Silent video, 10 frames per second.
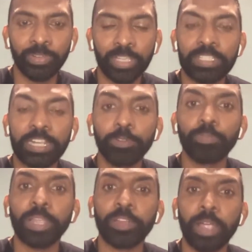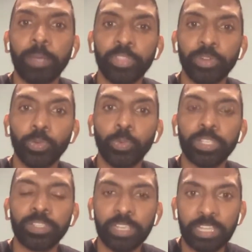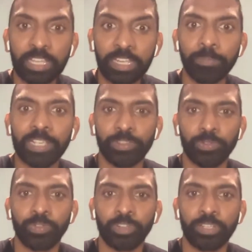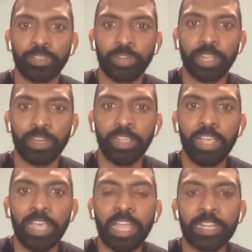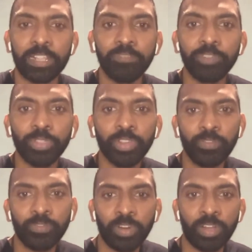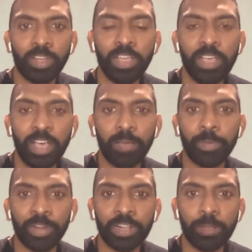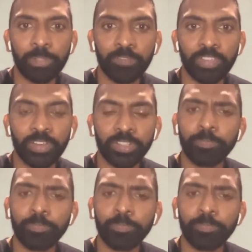So I stayed with my grandmother, who was in my school district, and I lived with her for about a couple of years.